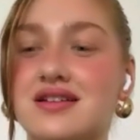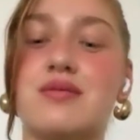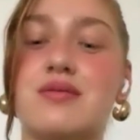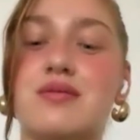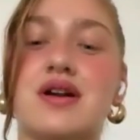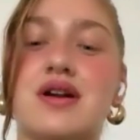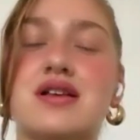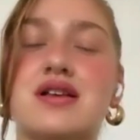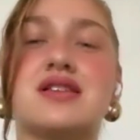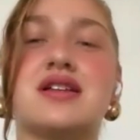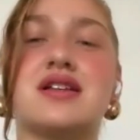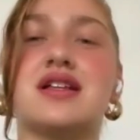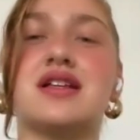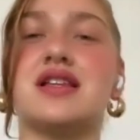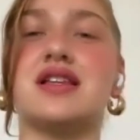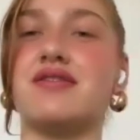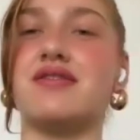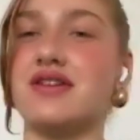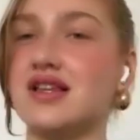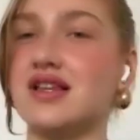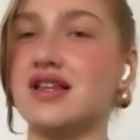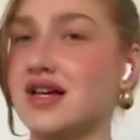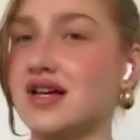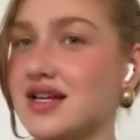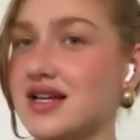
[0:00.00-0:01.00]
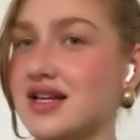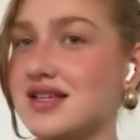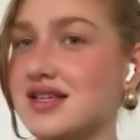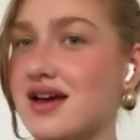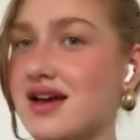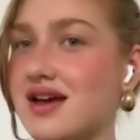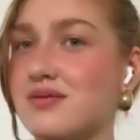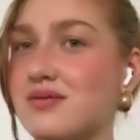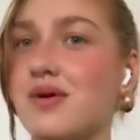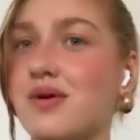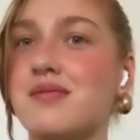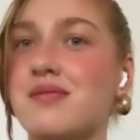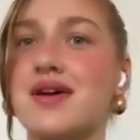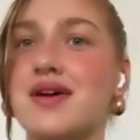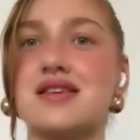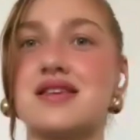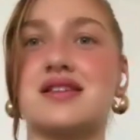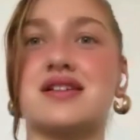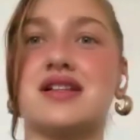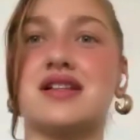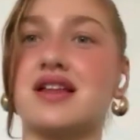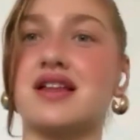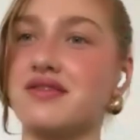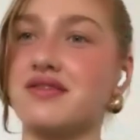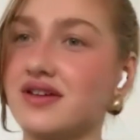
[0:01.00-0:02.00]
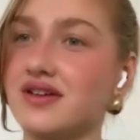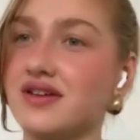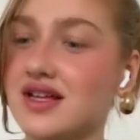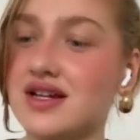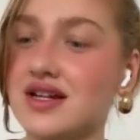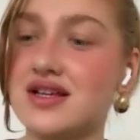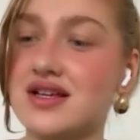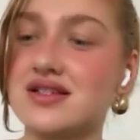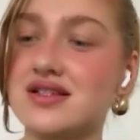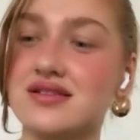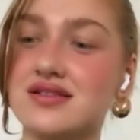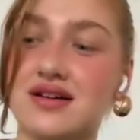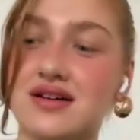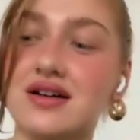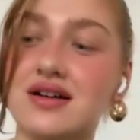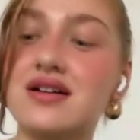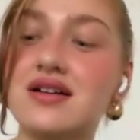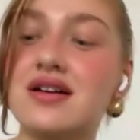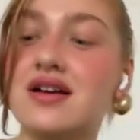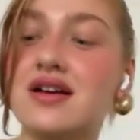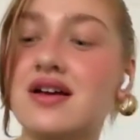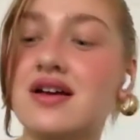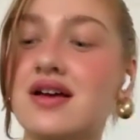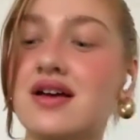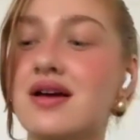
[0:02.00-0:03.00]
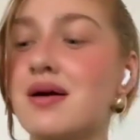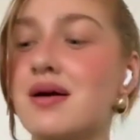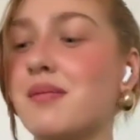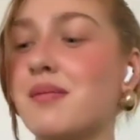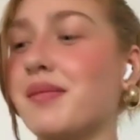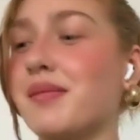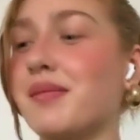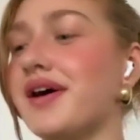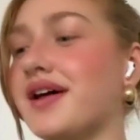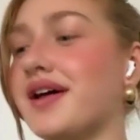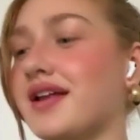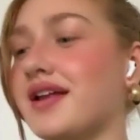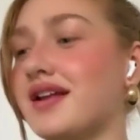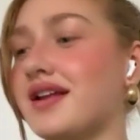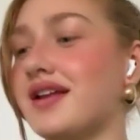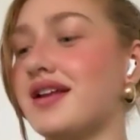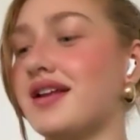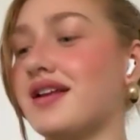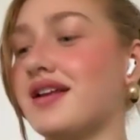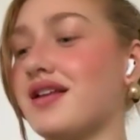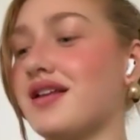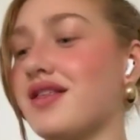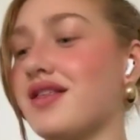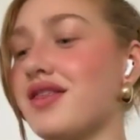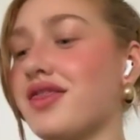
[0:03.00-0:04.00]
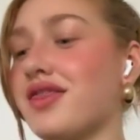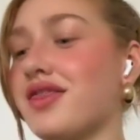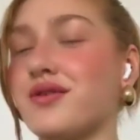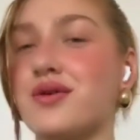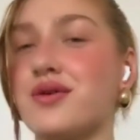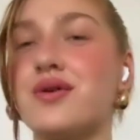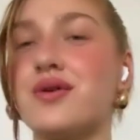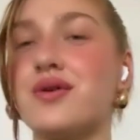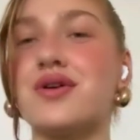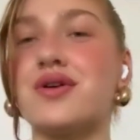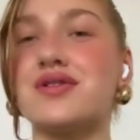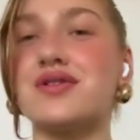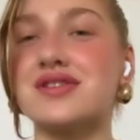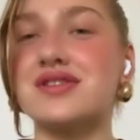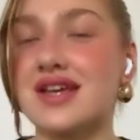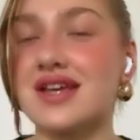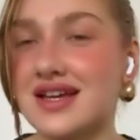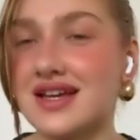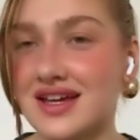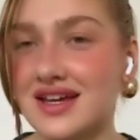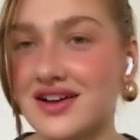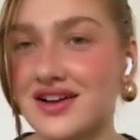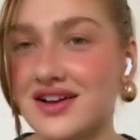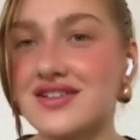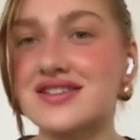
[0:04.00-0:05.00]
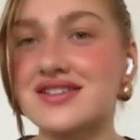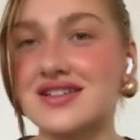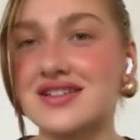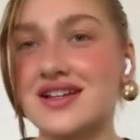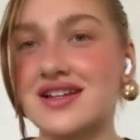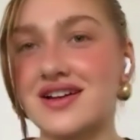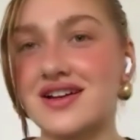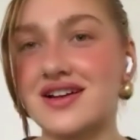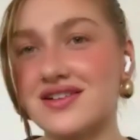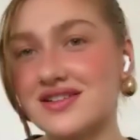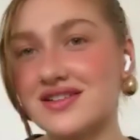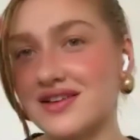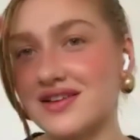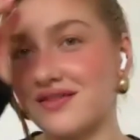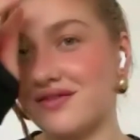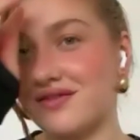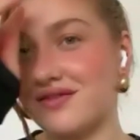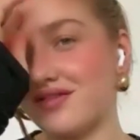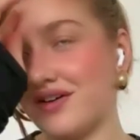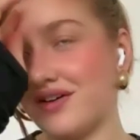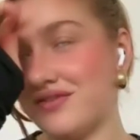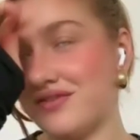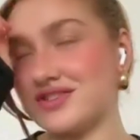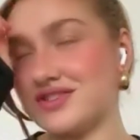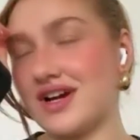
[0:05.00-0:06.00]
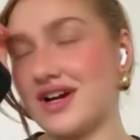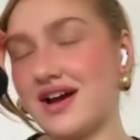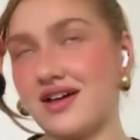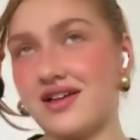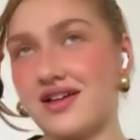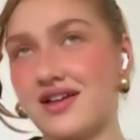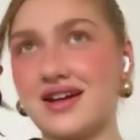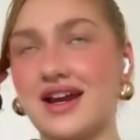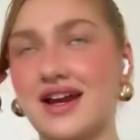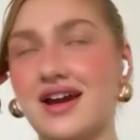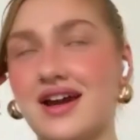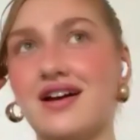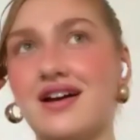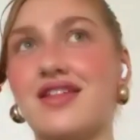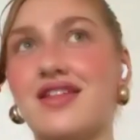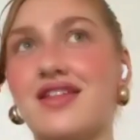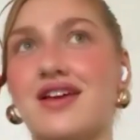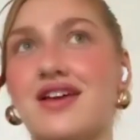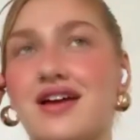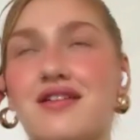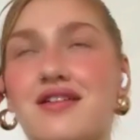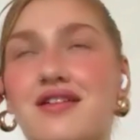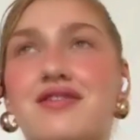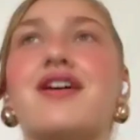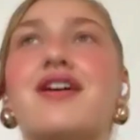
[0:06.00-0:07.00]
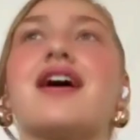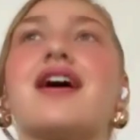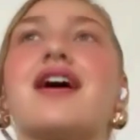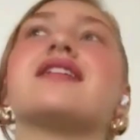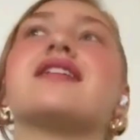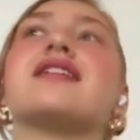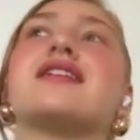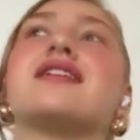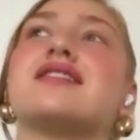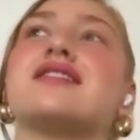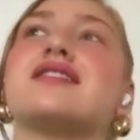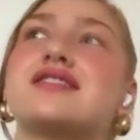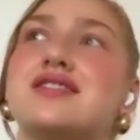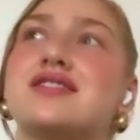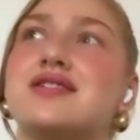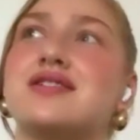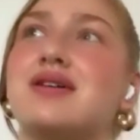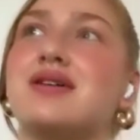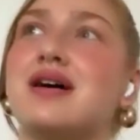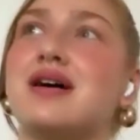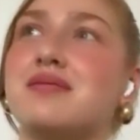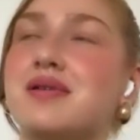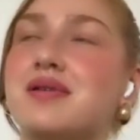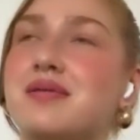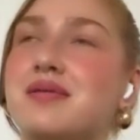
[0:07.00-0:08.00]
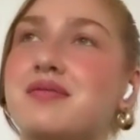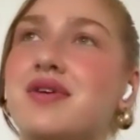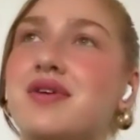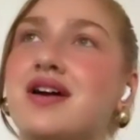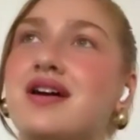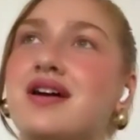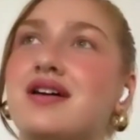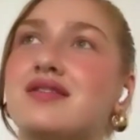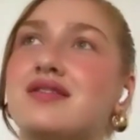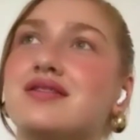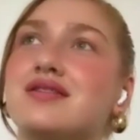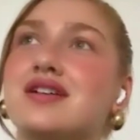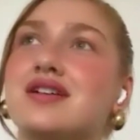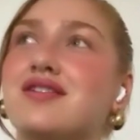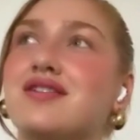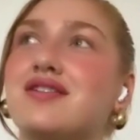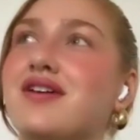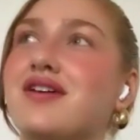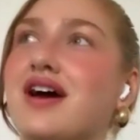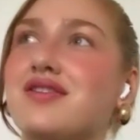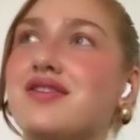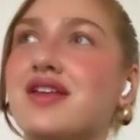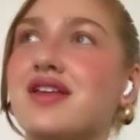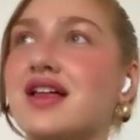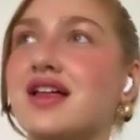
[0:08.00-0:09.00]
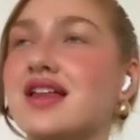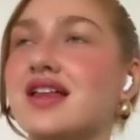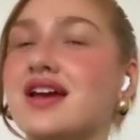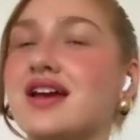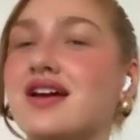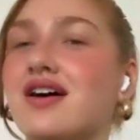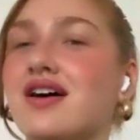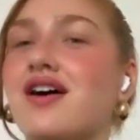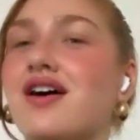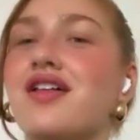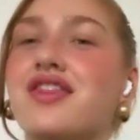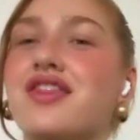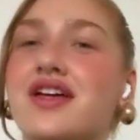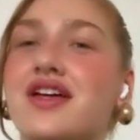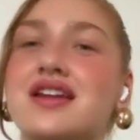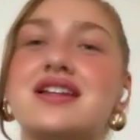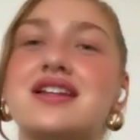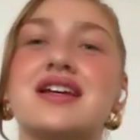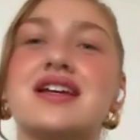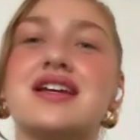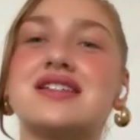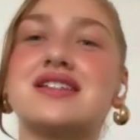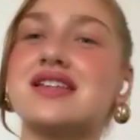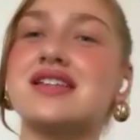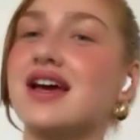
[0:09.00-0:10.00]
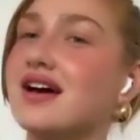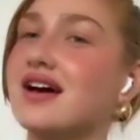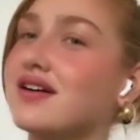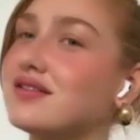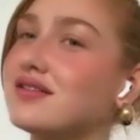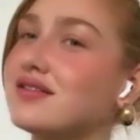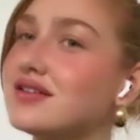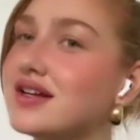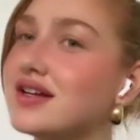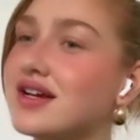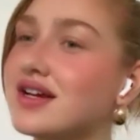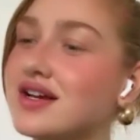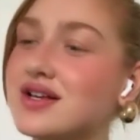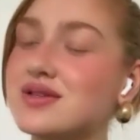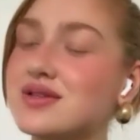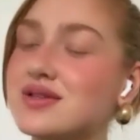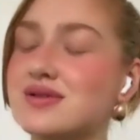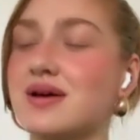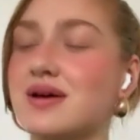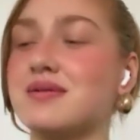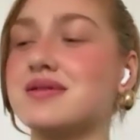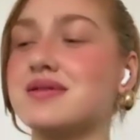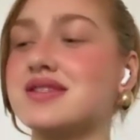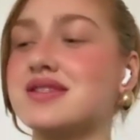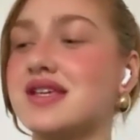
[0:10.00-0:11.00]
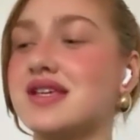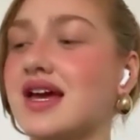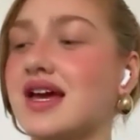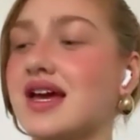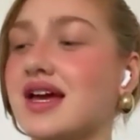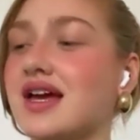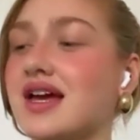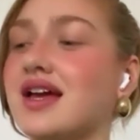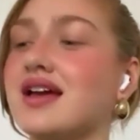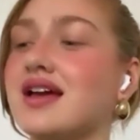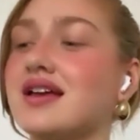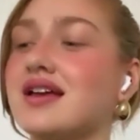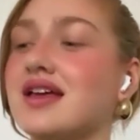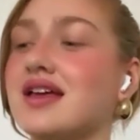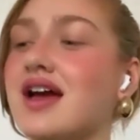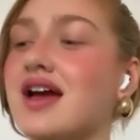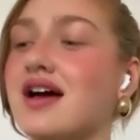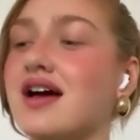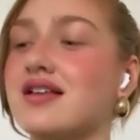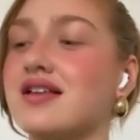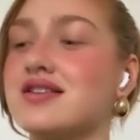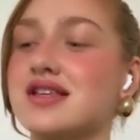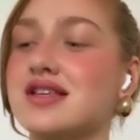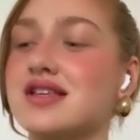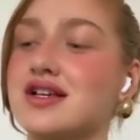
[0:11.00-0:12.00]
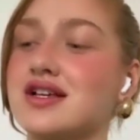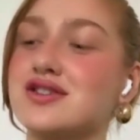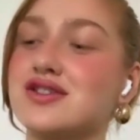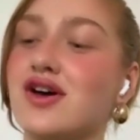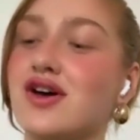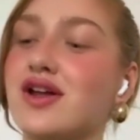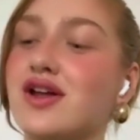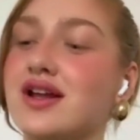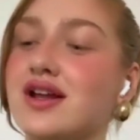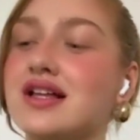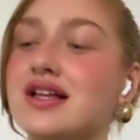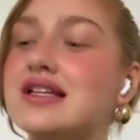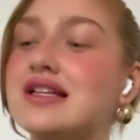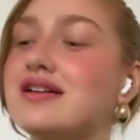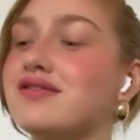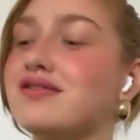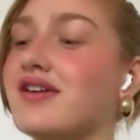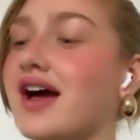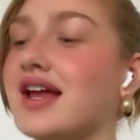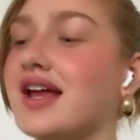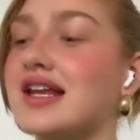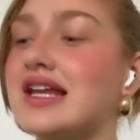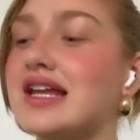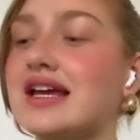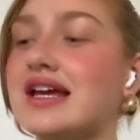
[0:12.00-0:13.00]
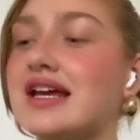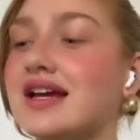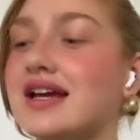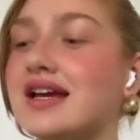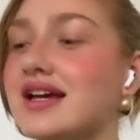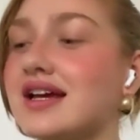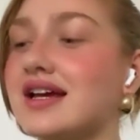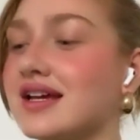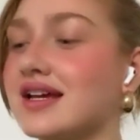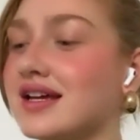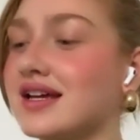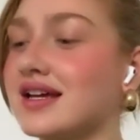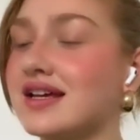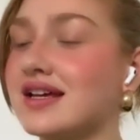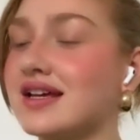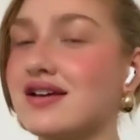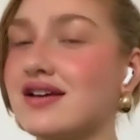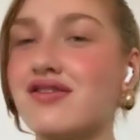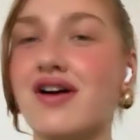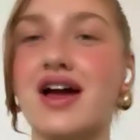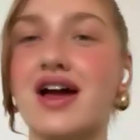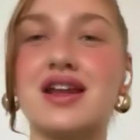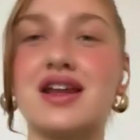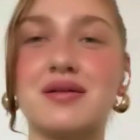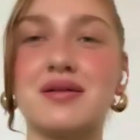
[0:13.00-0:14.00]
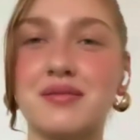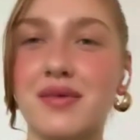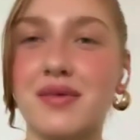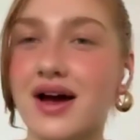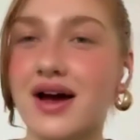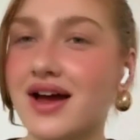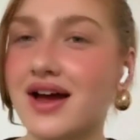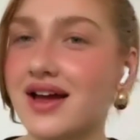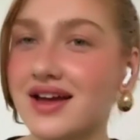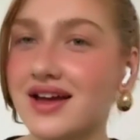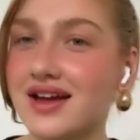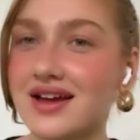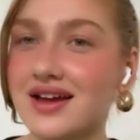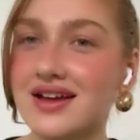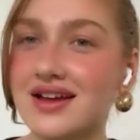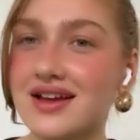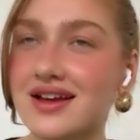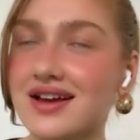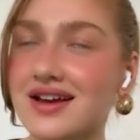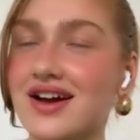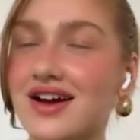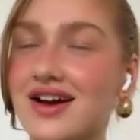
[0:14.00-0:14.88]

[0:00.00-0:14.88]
like what is the Olivia Lunny sound, what makes an Olivia Lunny song. But through those like years and years of trial and error, I think I've finally in this new album really found that like authentic sound. So I would say, yeah, just like sonically finding my